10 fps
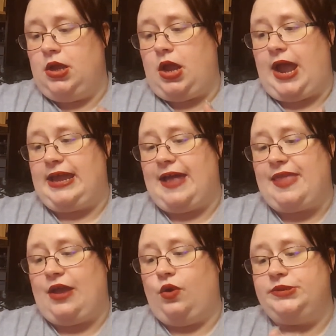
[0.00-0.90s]
I got
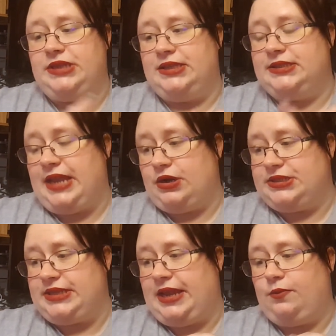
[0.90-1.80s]
that whole skincare
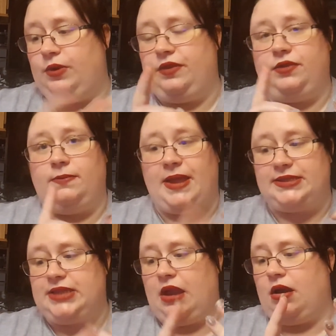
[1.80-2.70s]
set with the
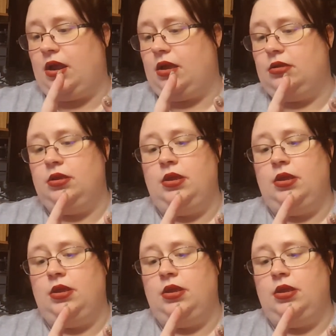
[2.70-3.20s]
mascara,